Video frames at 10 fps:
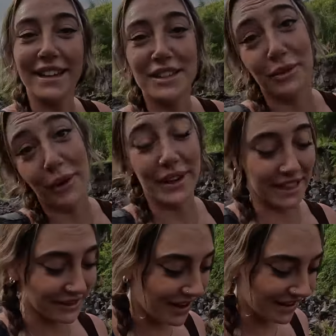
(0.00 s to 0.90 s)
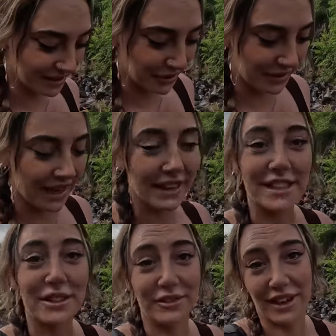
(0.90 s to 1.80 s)
a drone as well. So that
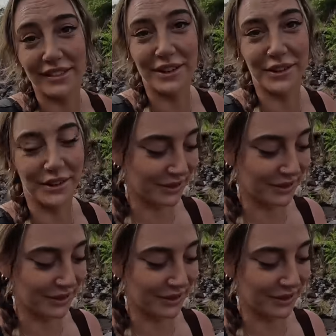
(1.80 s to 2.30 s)
is very good